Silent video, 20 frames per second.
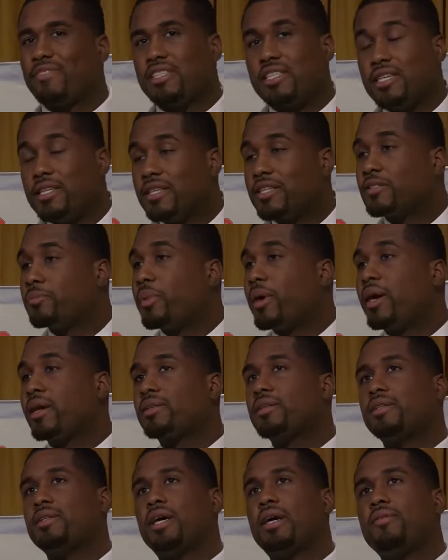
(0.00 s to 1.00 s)
didn't
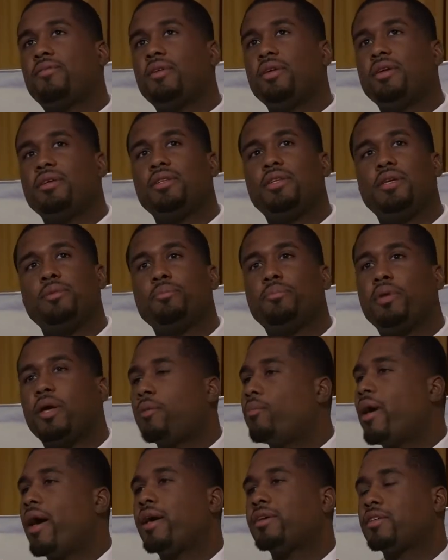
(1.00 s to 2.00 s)
expect. I definitely didn't play
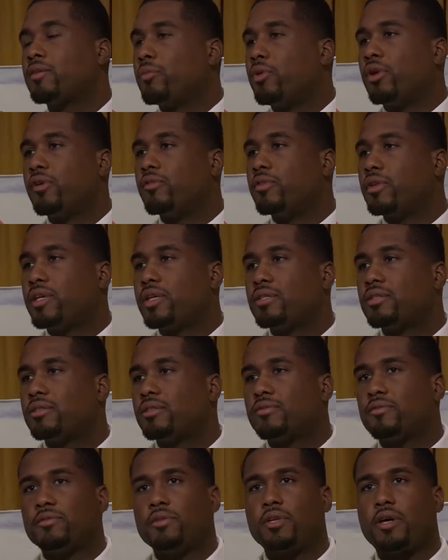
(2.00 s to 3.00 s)
basketball for this.
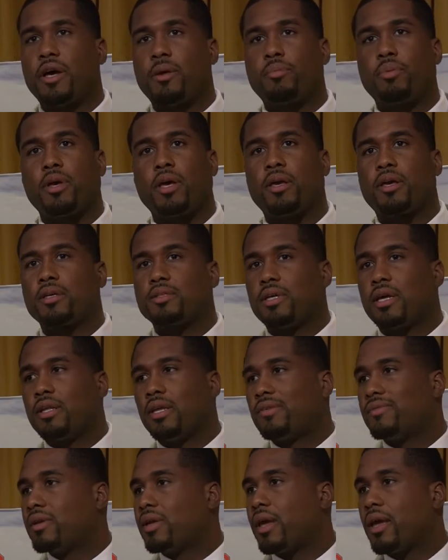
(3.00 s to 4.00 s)
I played because I
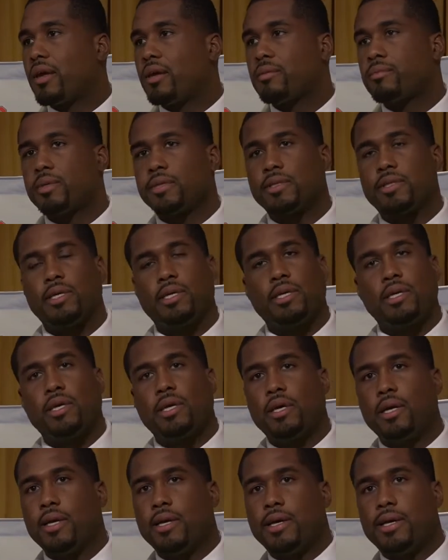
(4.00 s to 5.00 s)
love the game,
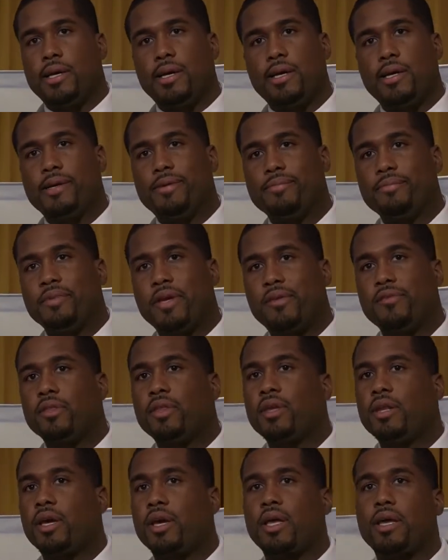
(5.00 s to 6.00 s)
and
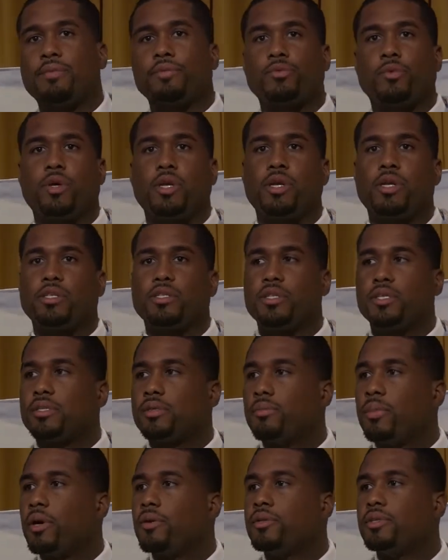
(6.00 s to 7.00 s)
everything that comes with it is just a
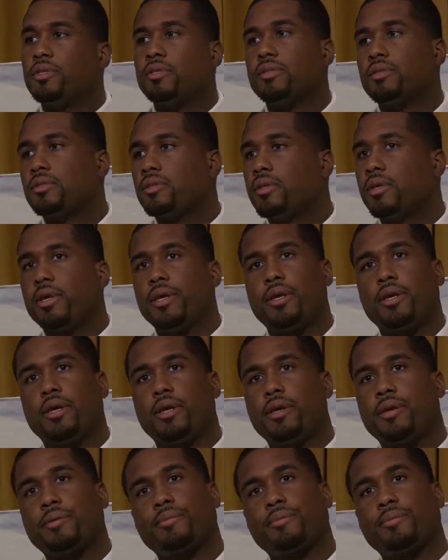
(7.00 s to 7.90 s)
bonus. And